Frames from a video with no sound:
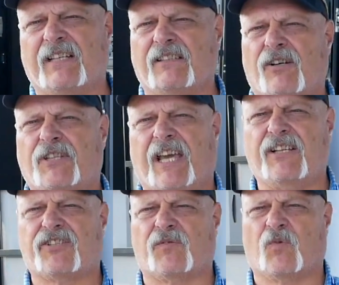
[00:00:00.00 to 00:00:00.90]
in a
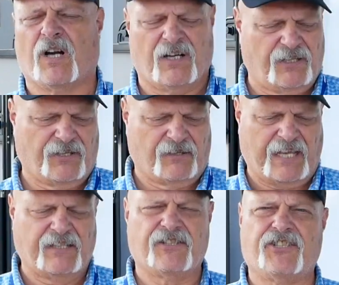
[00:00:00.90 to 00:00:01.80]
location where your
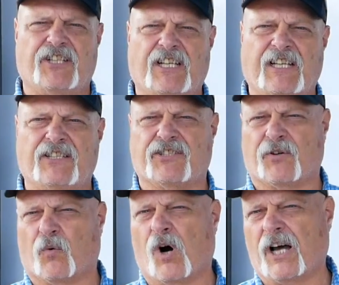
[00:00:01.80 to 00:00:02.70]
energy needs, your
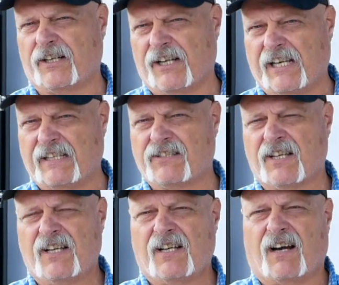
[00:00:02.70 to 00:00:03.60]
water needs,
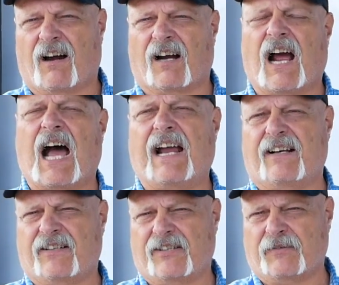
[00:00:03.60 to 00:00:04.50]
are
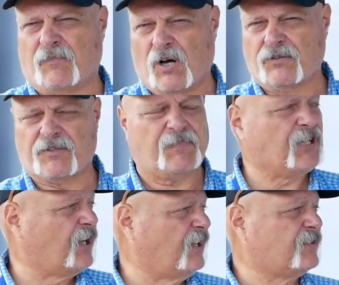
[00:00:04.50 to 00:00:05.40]
higher than most
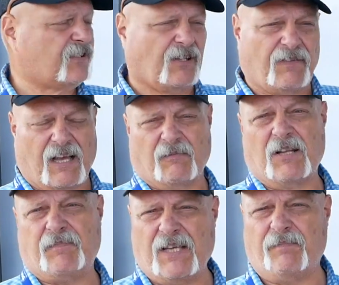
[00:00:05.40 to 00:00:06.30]
because of how many
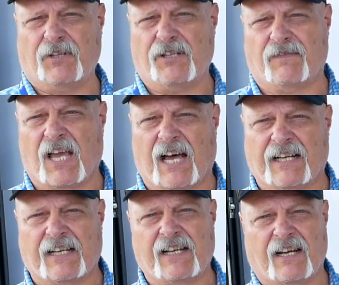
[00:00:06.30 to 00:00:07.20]
people you've got
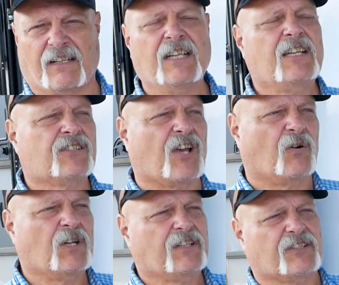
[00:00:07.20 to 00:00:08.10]
in here. So
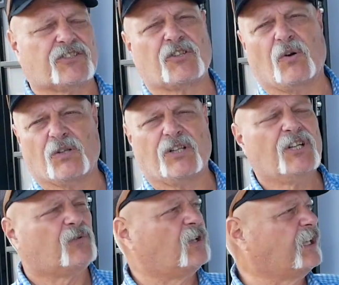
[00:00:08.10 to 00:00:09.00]
the solar
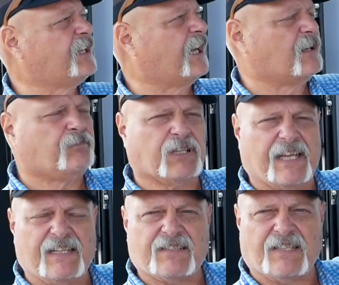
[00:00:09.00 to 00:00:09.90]
really kind of
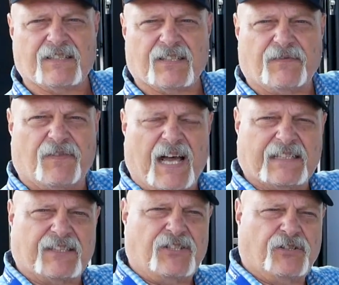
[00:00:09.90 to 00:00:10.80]
plays into the
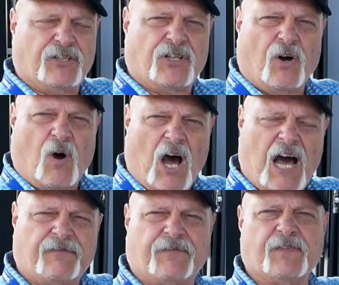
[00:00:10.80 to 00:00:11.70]
fact that you could go
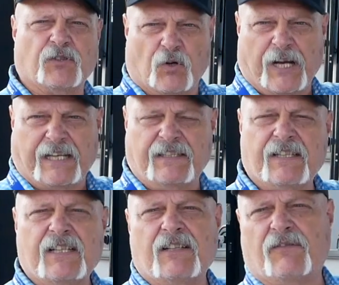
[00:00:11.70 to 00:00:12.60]
off grid
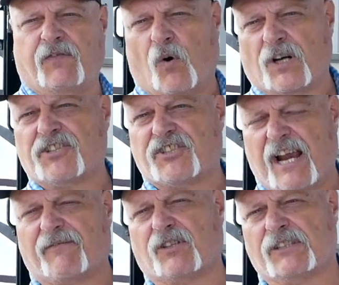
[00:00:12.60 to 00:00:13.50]
for
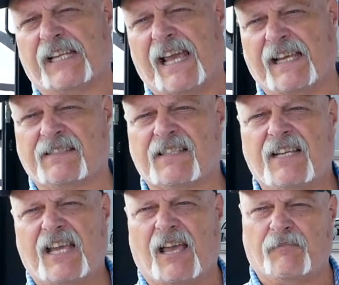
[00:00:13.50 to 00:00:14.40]
several days
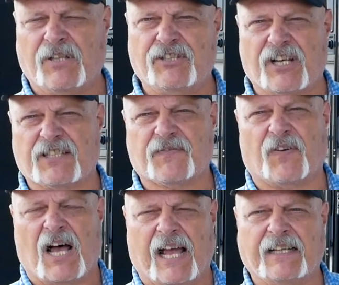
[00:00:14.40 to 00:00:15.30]
and be just
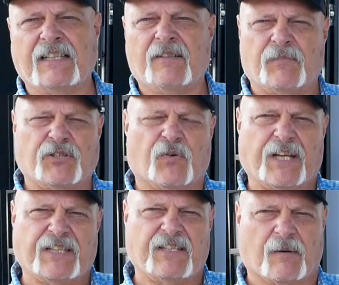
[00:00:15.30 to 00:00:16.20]
fine
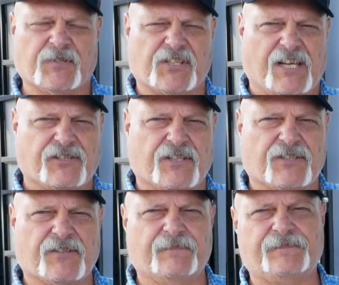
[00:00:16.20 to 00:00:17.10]
between dump stations.